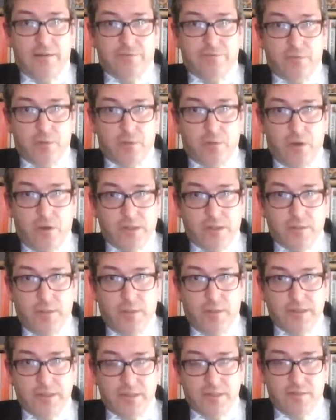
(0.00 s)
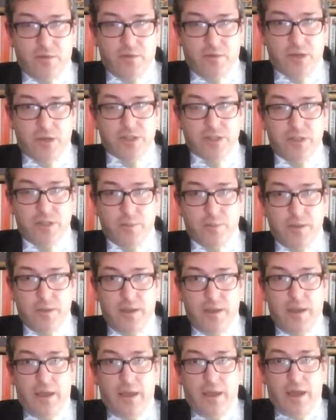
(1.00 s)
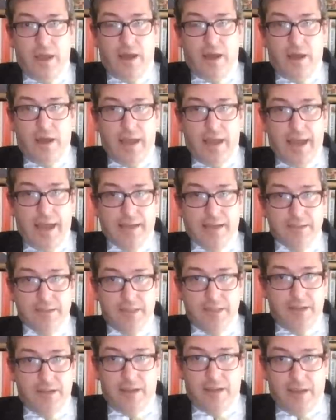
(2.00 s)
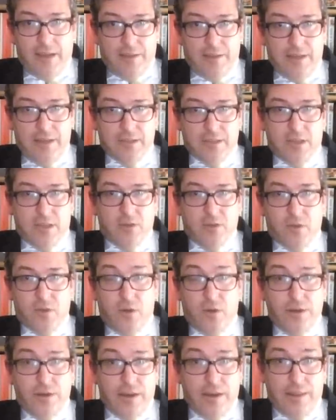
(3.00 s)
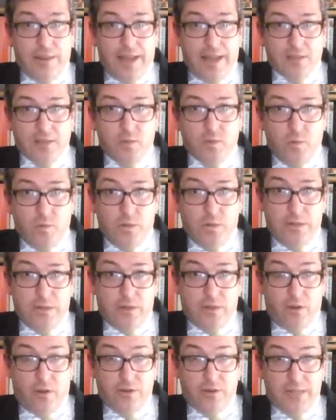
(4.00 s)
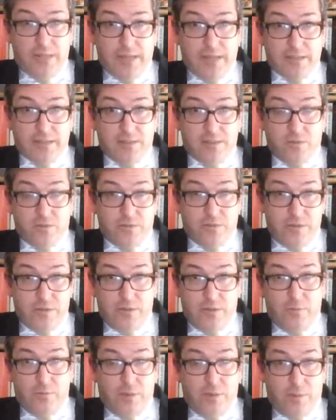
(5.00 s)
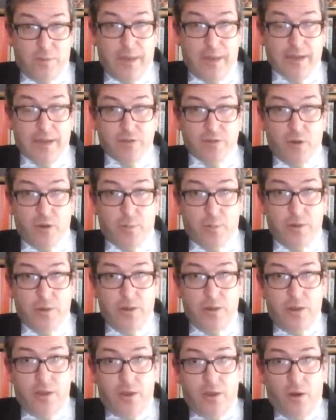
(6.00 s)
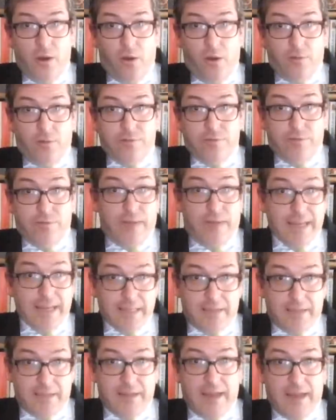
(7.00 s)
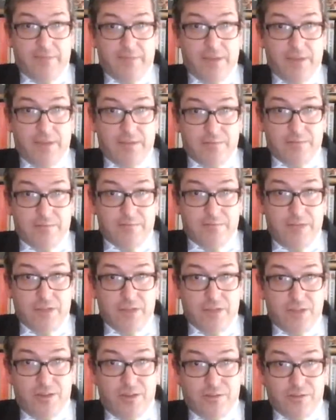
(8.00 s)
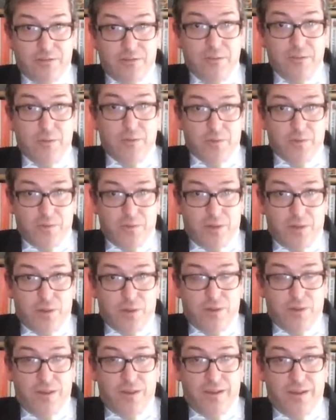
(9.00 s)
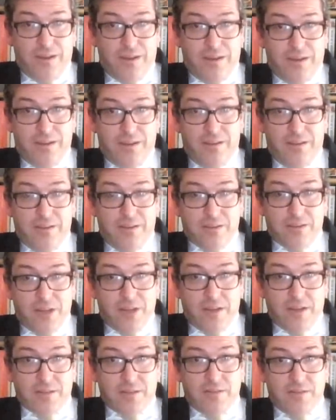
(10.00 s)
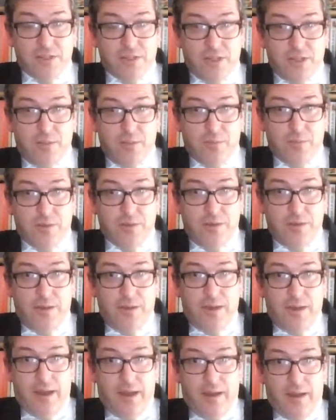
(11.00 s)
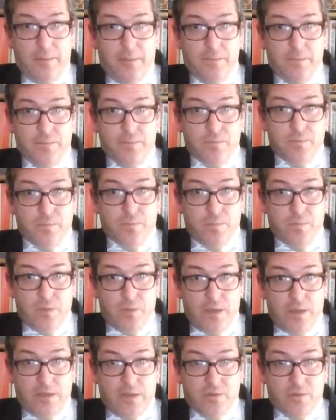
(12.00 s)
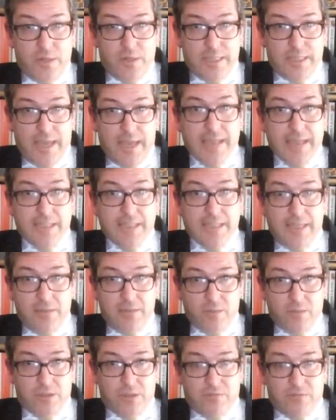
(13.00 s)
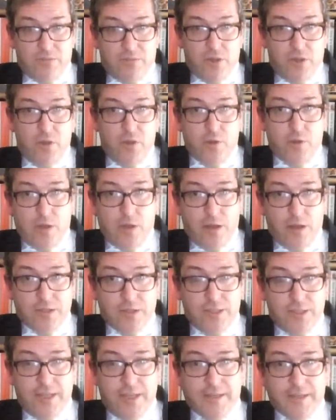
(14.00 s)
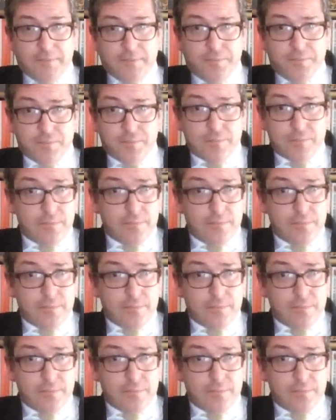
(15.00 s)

from going to places of worship uh, and uh, and the list goes on, and, and that's all in the context or in the with the backdrop of the Vatican having reached an agreement with uh, the Chinese regime um, in 2018, which it renewed last year,